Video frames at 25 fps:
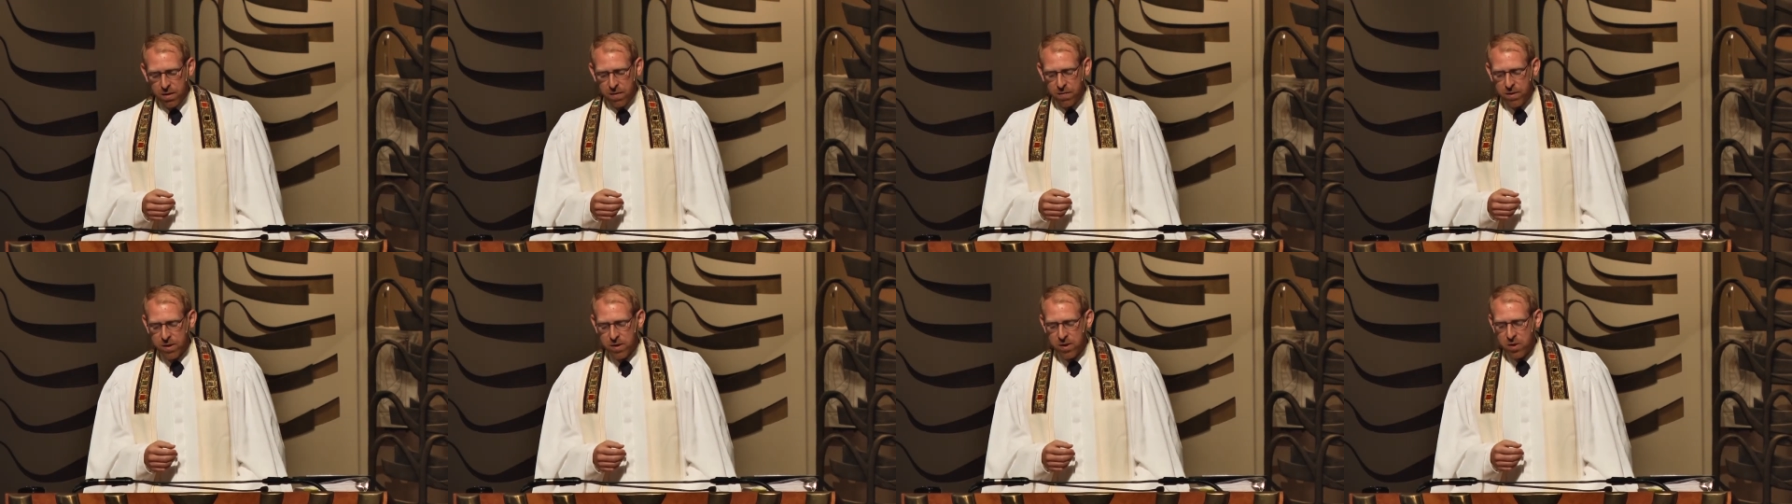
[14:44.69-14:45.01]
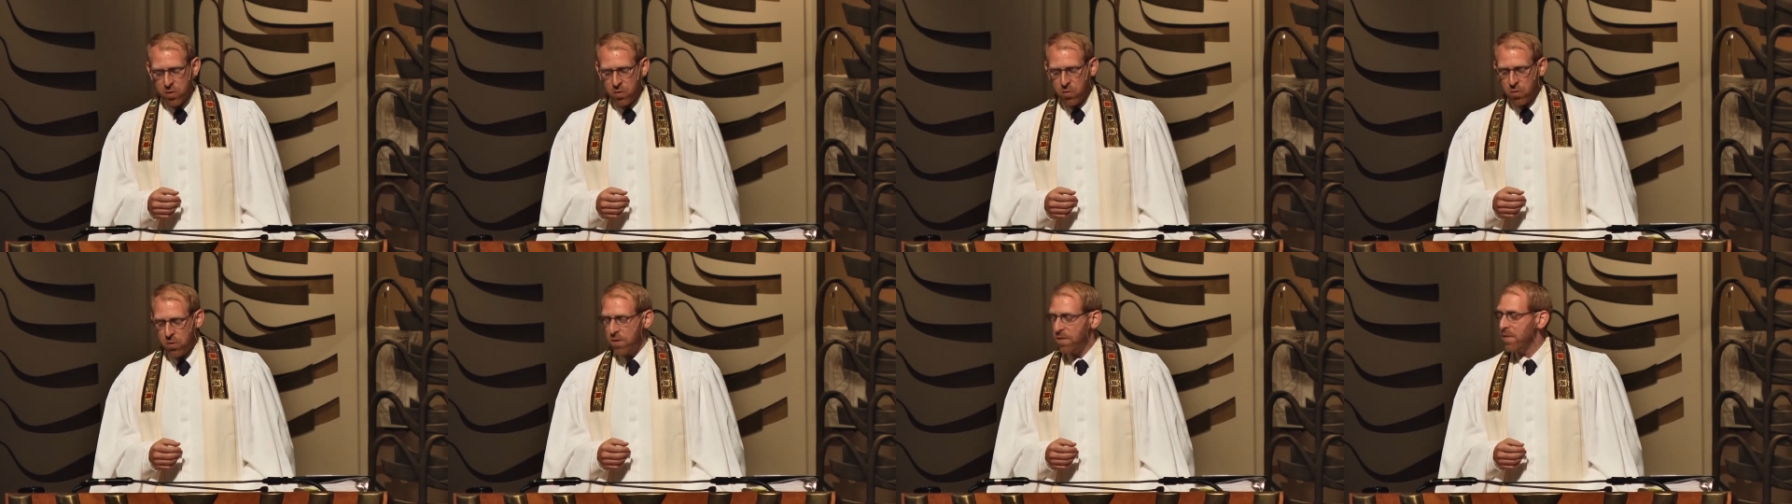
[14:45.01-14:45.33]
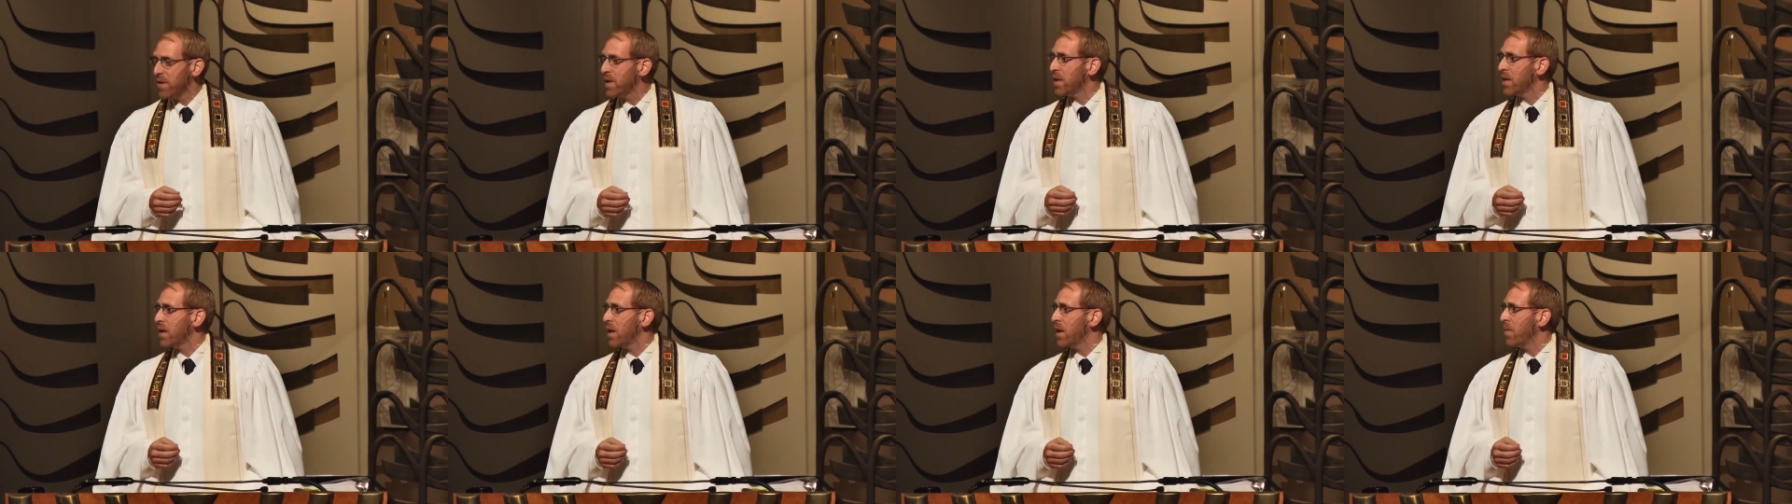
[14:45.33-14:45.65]
of the School
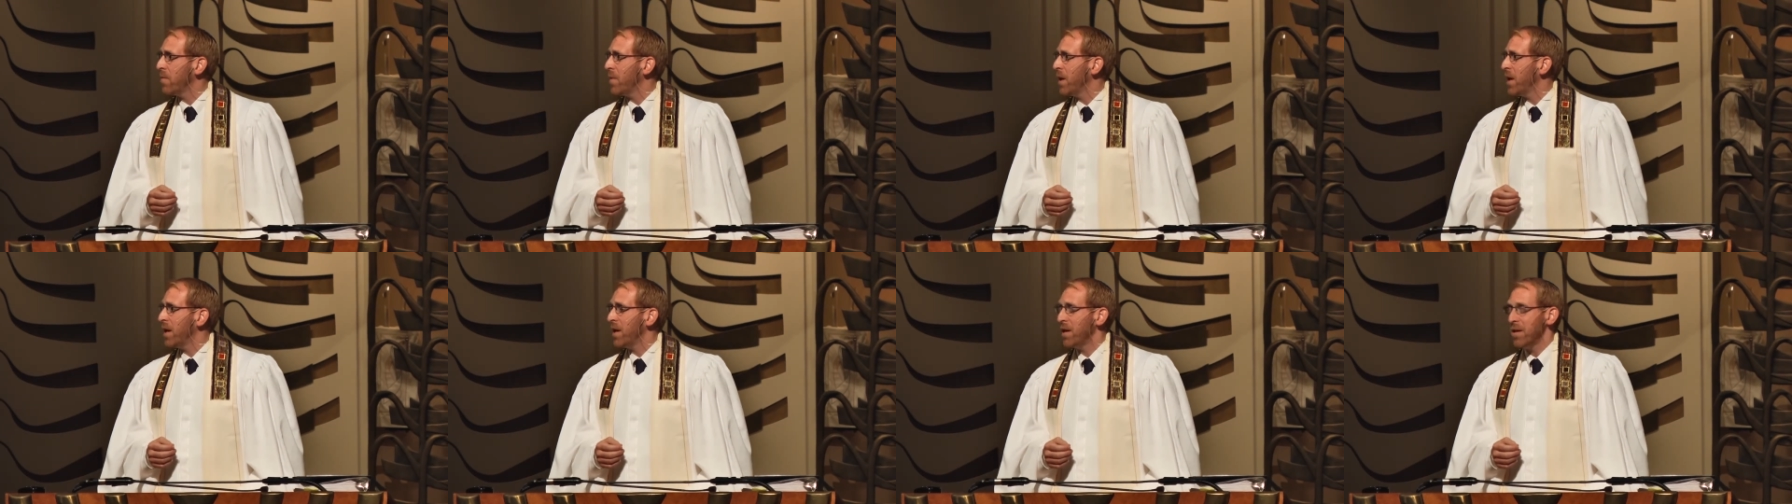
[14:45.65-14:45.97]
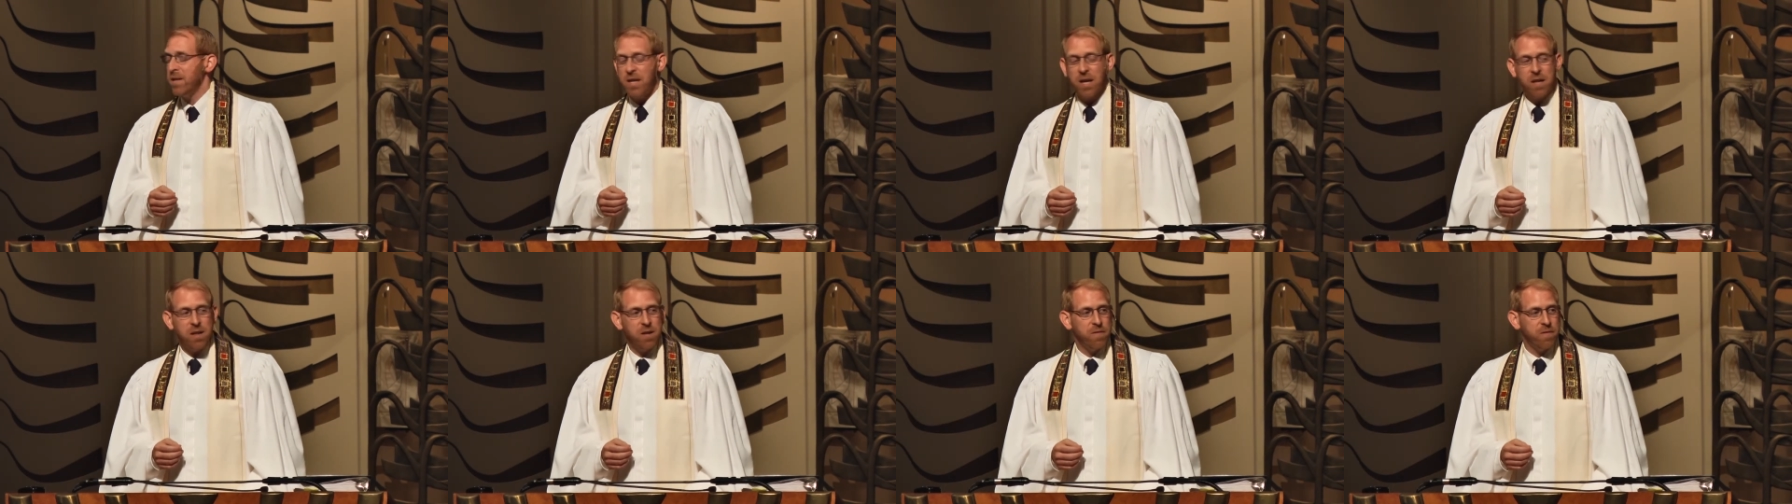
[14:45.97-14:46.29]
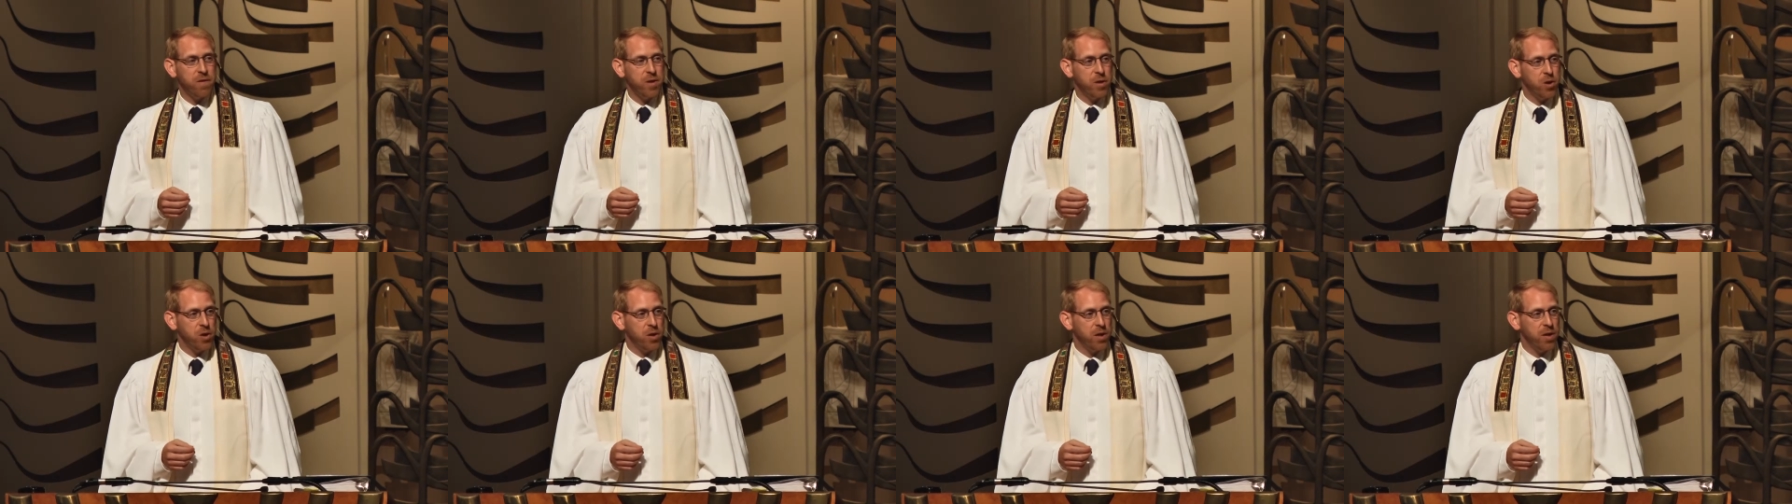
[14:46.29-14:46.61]
of Cinema and
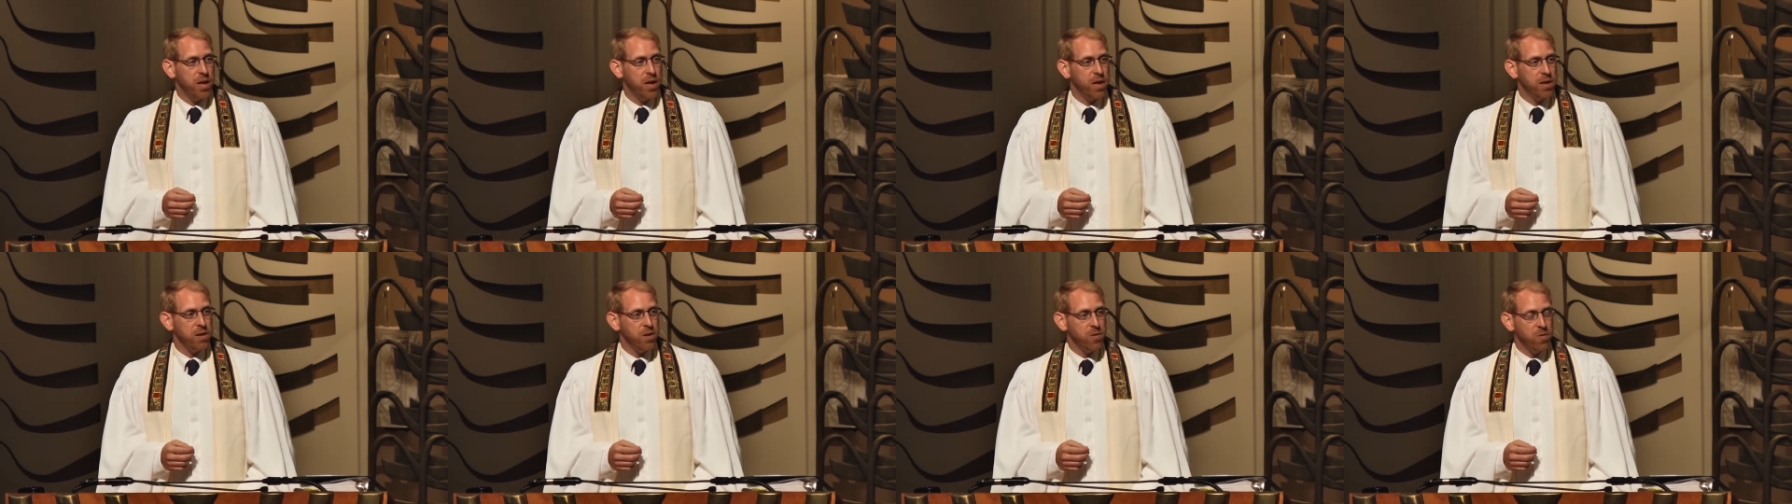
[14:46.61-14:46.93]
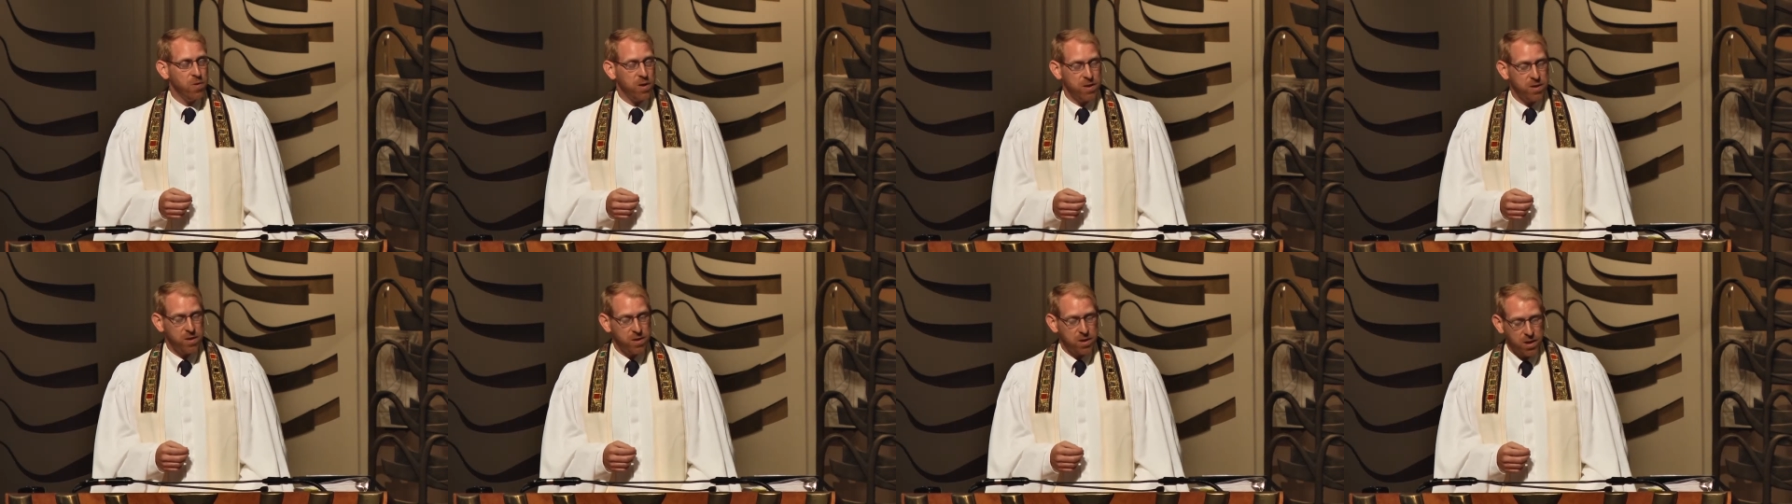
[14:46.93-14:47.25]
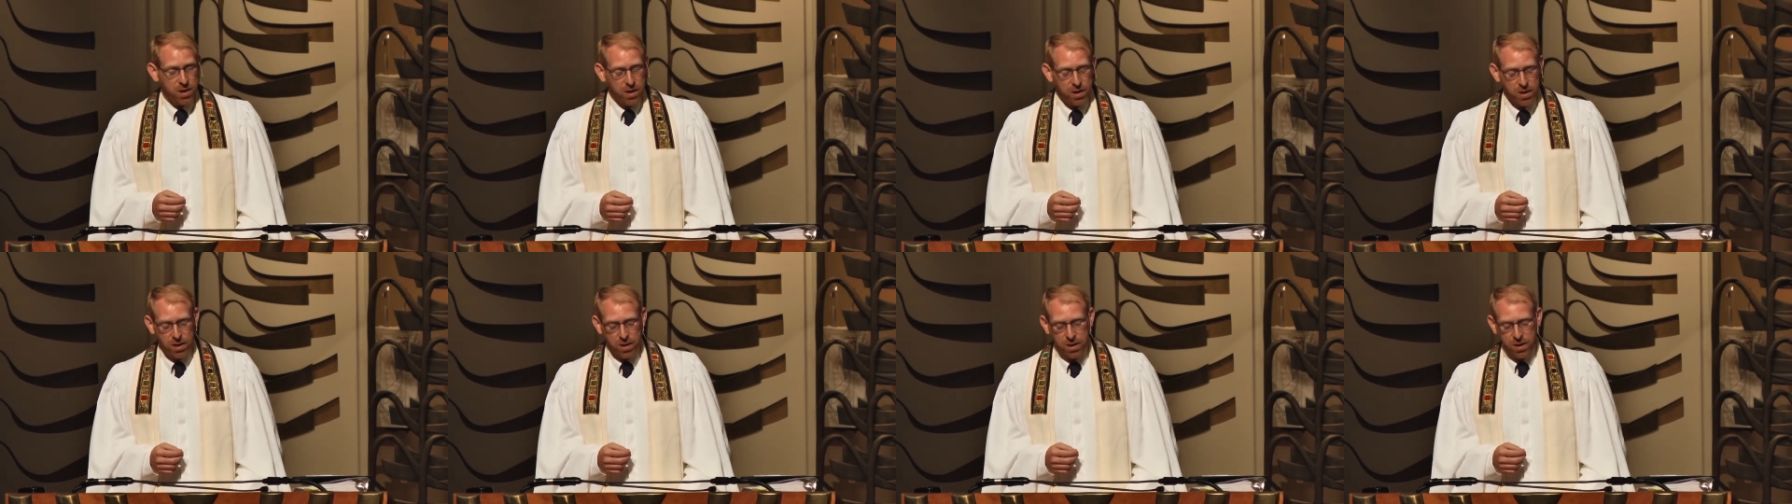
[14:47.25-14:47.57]
Television at
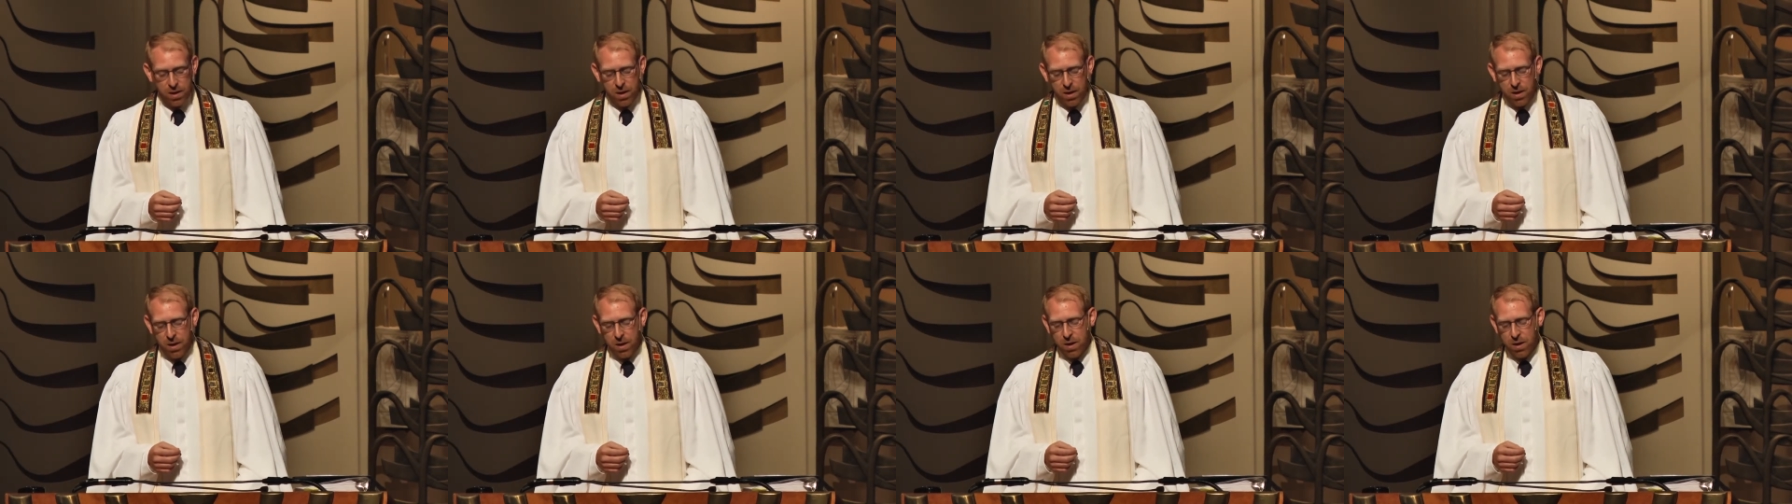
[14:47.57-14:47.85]
USC,